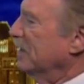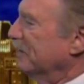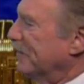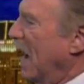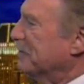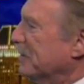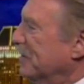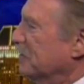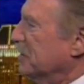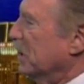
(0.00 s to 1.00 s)
5 to
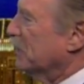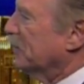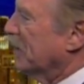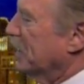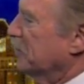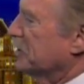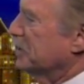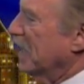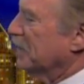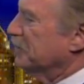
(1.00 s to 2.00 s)
15 overnight,
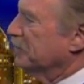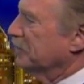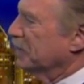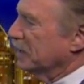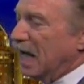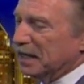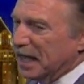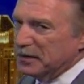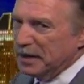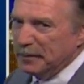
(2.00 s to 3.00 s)
which had a lot
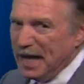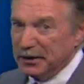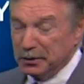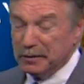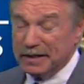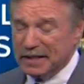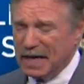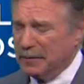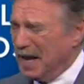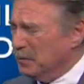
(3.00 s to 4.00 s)
lighter than we had earlier.
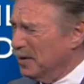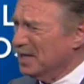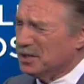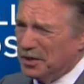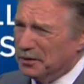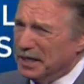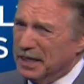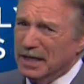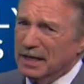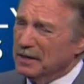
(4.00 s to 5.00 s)
Today, we had winds
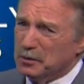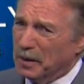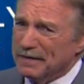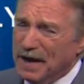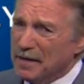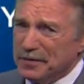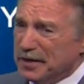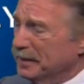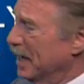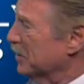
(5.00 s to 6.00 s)
30 25,
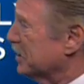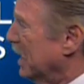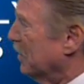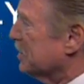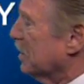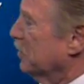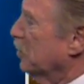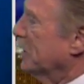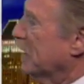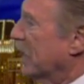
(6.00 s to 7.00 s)
30 miles an hour, so it
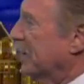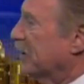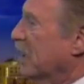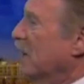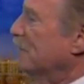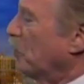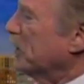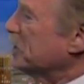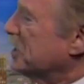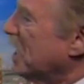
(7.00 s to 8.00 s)
will be lighter.
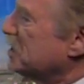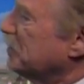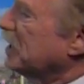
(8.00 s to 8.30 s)
46 with the